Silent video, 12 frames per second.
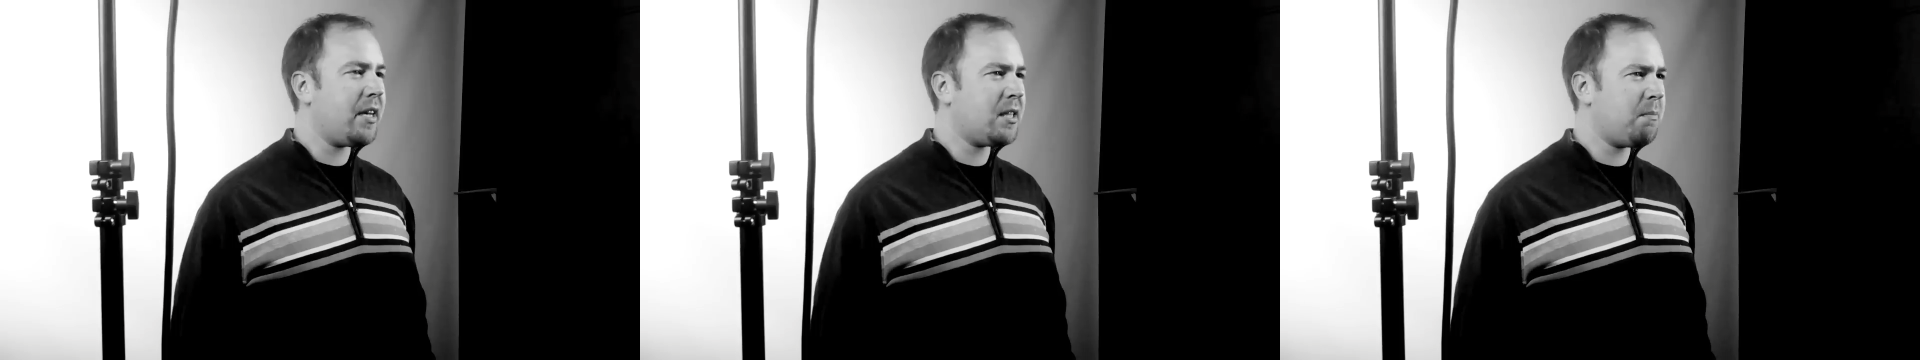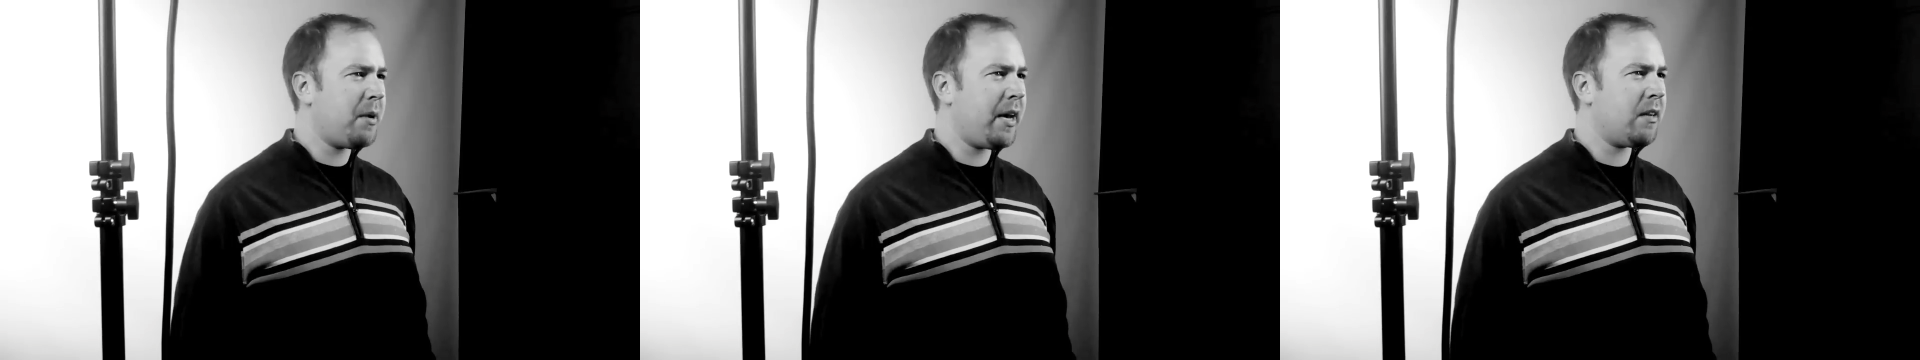It's
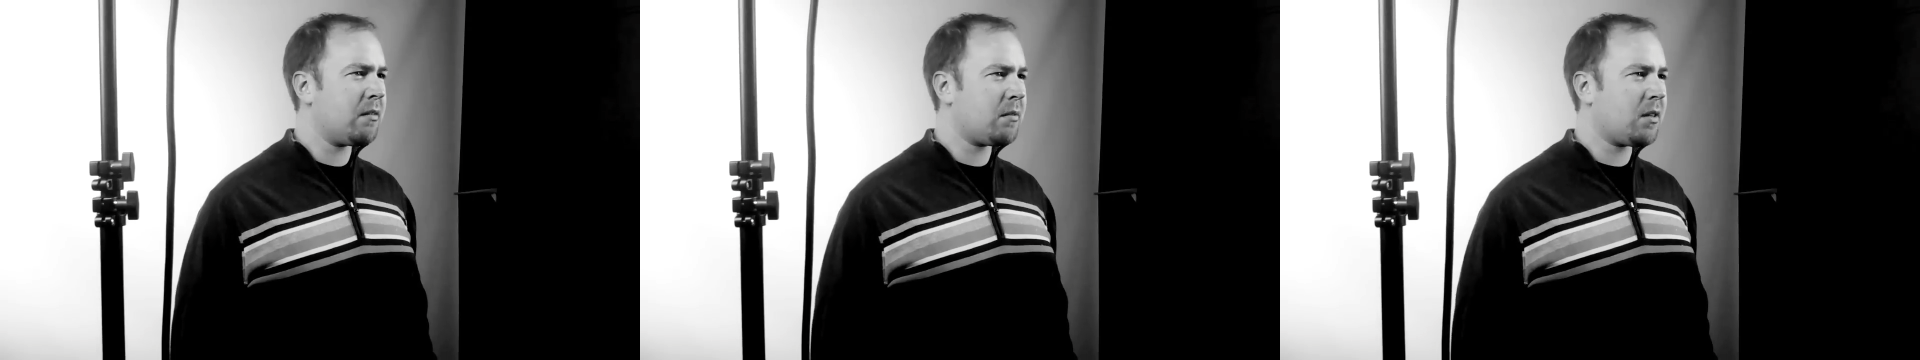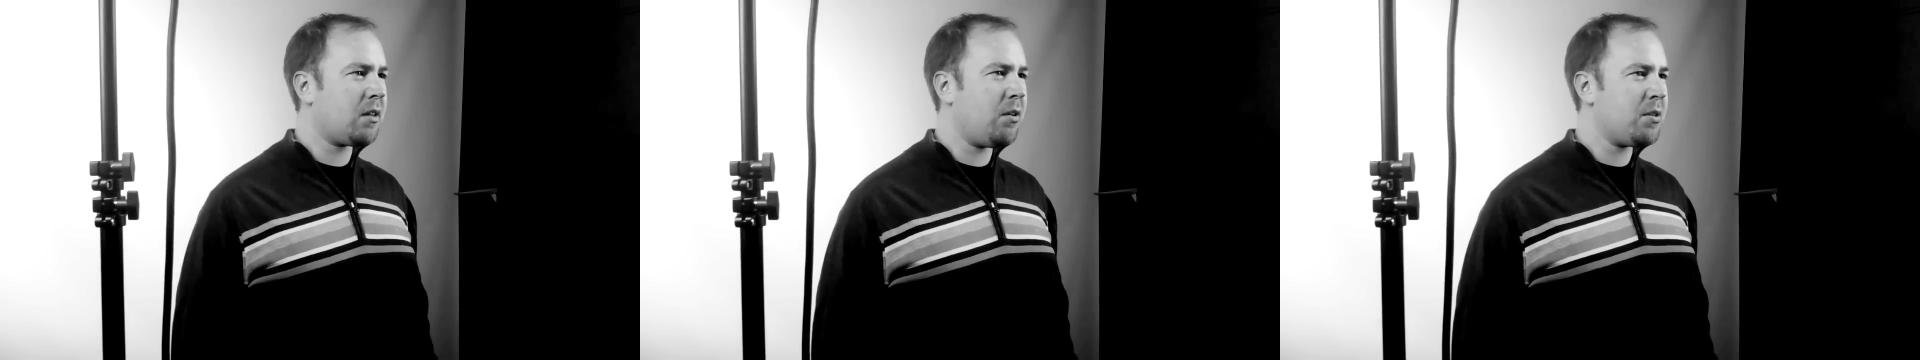
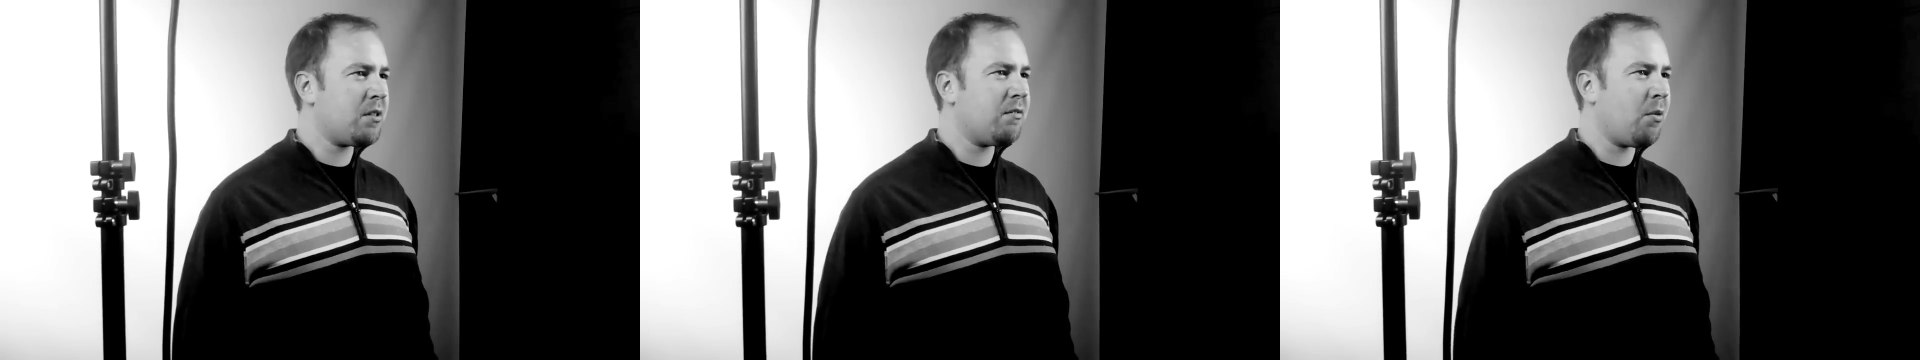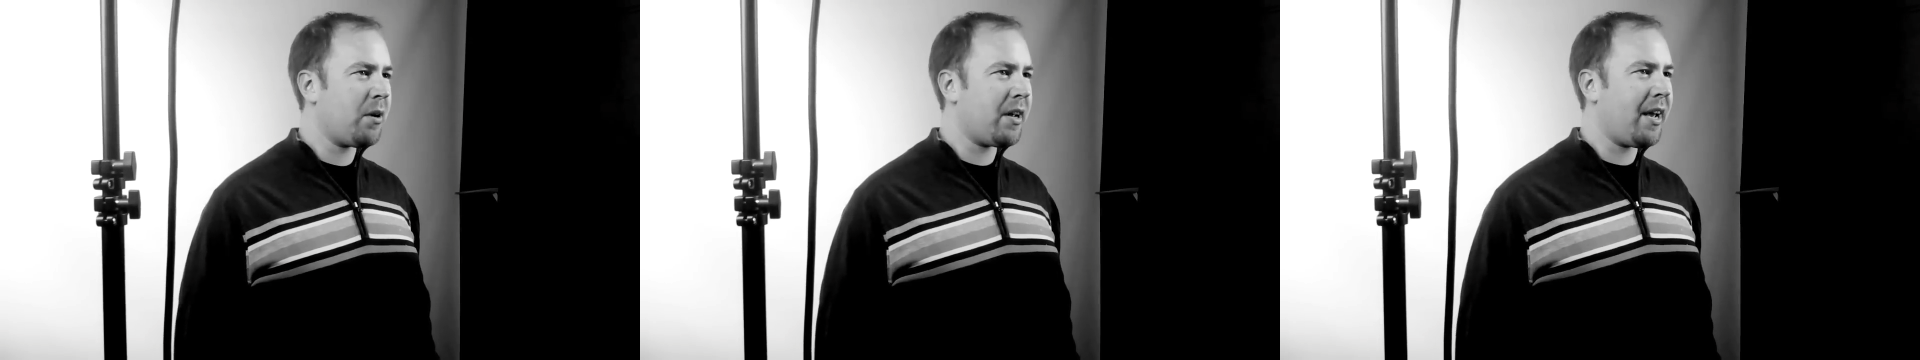been close to
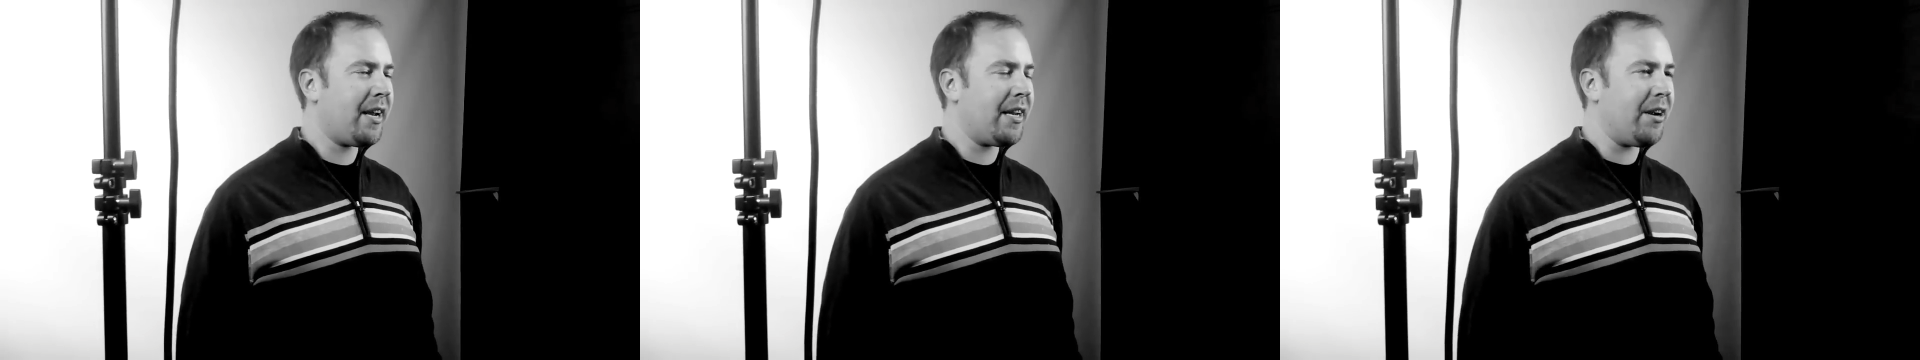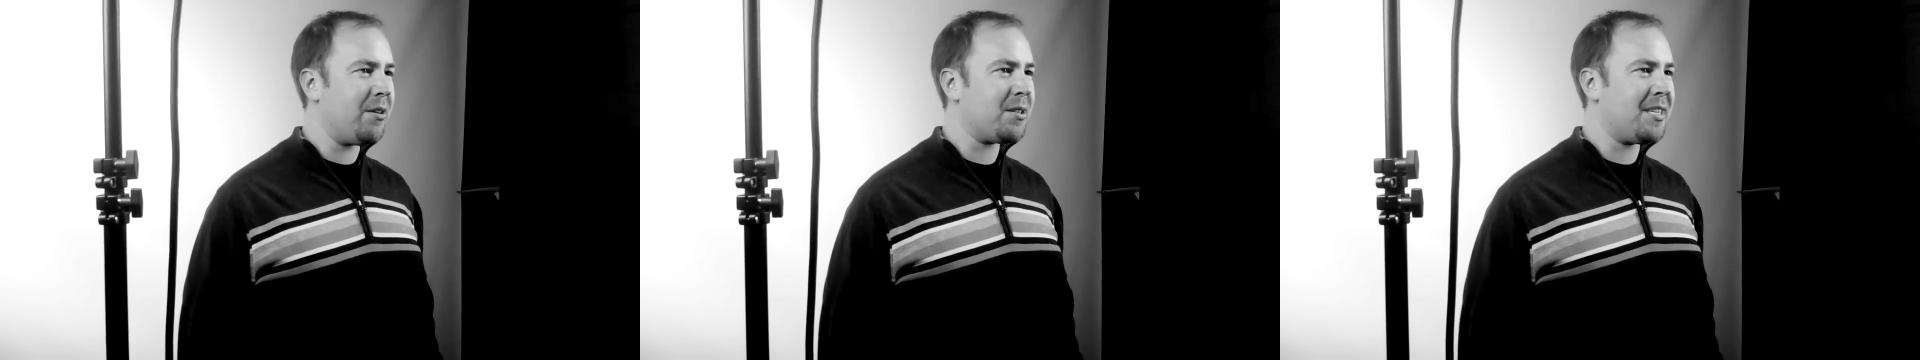48
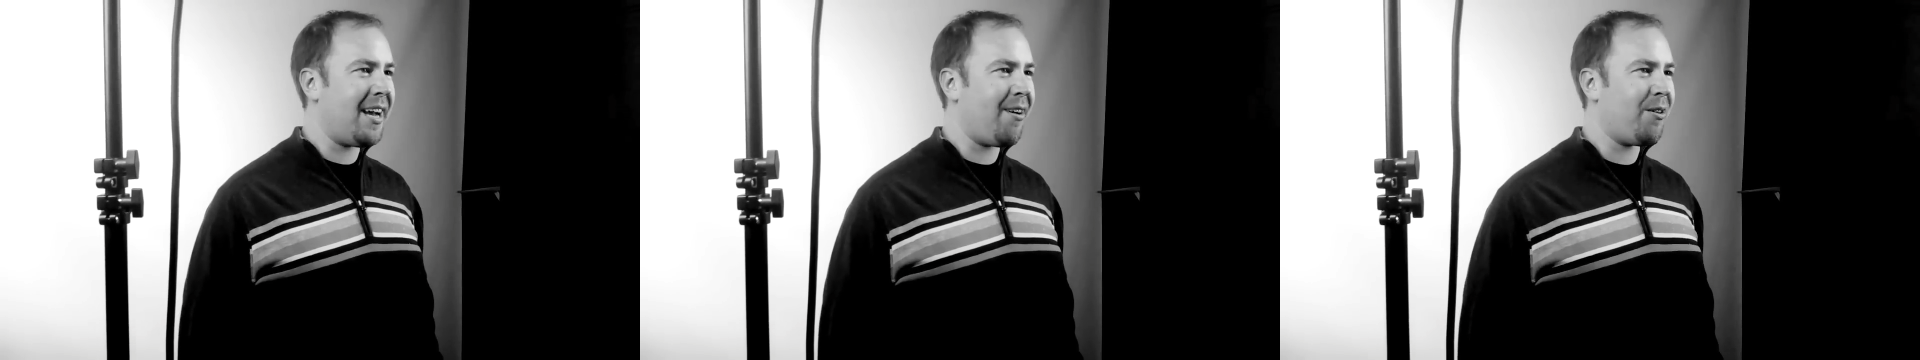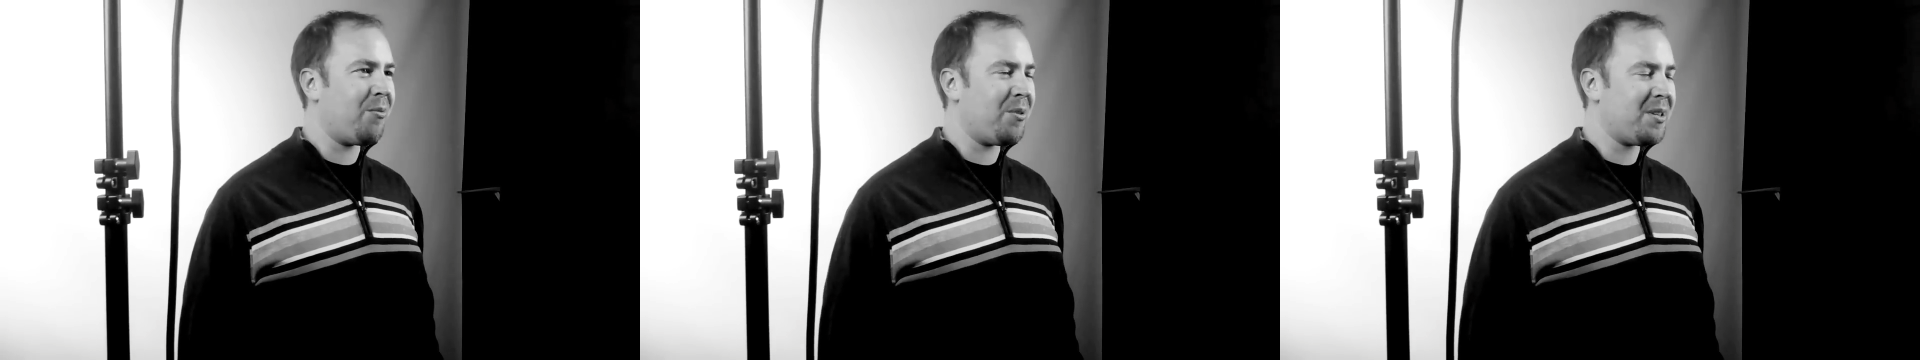years
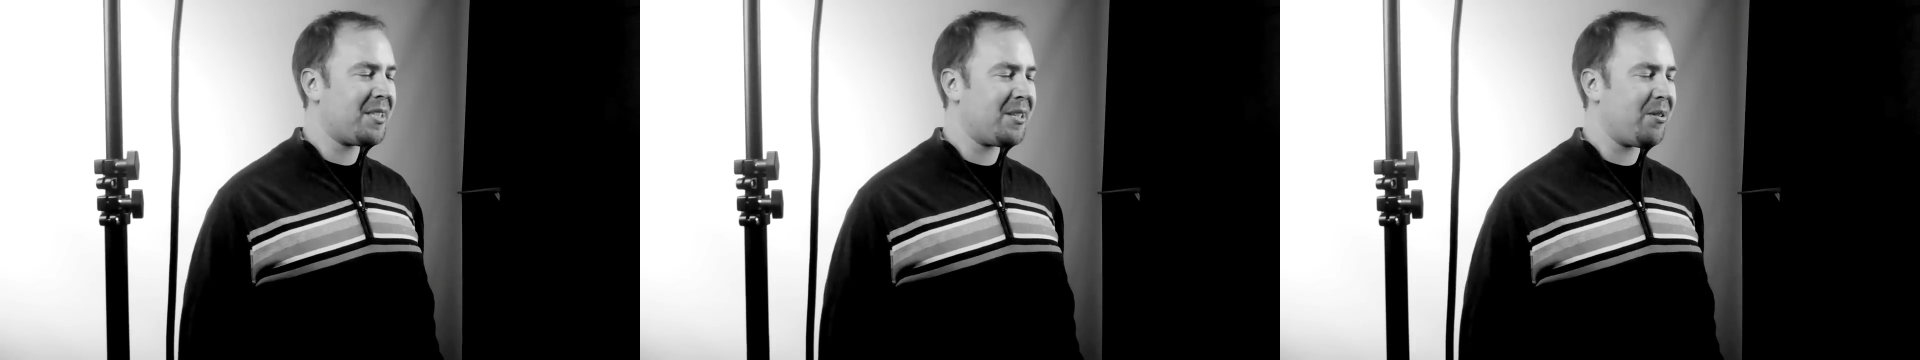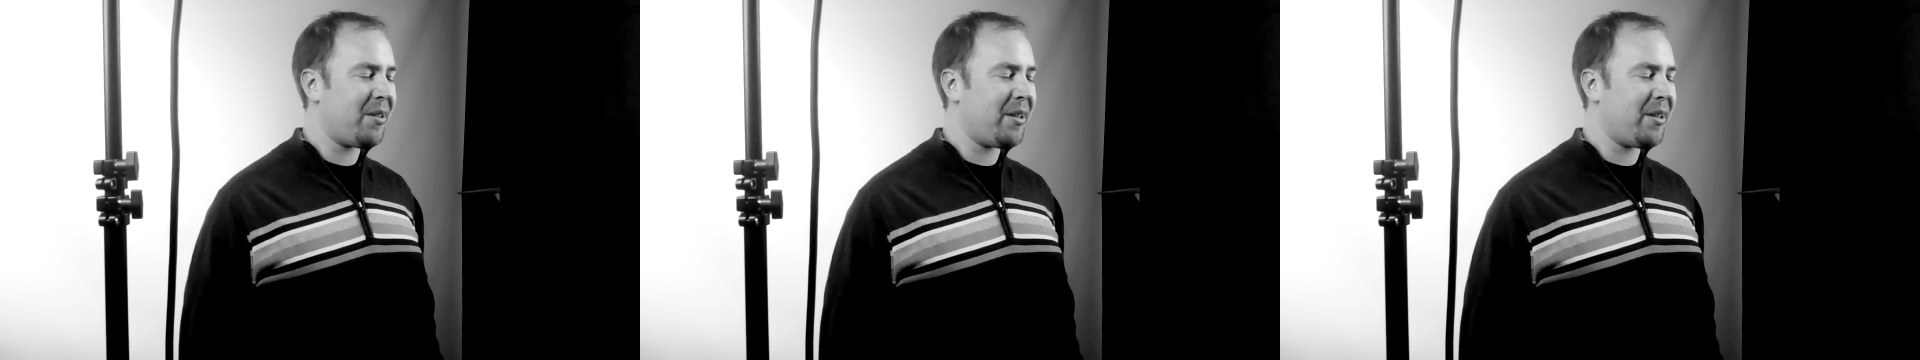now and we're still